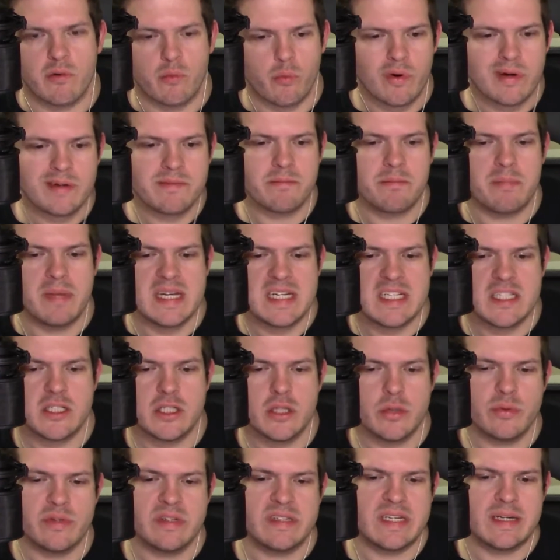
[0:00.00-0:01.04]
What makes
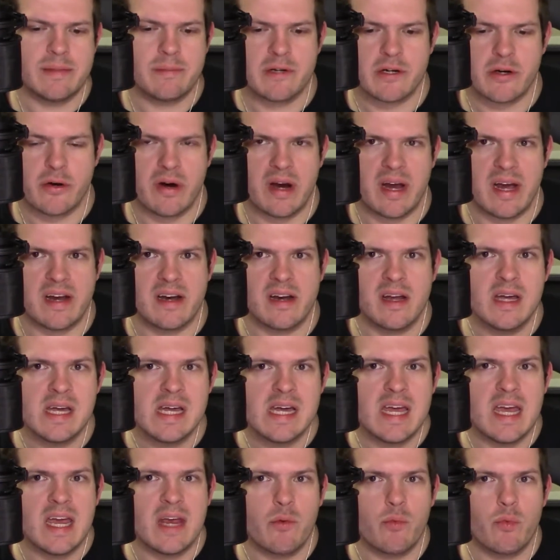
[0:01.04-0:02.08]
you a Democrat
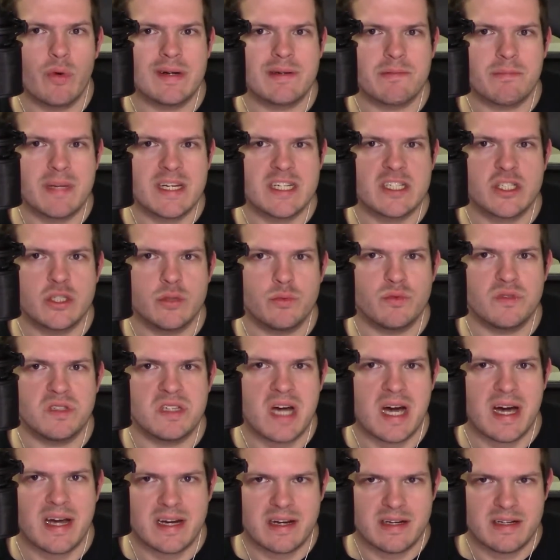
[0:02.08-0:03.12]
and what makes you
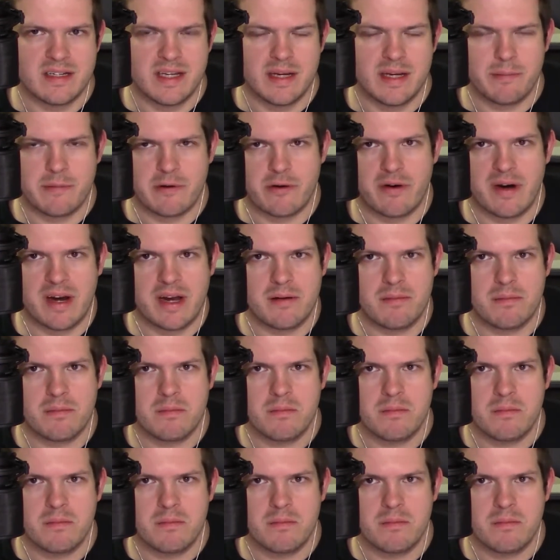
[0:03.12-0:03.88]
not a Democrat?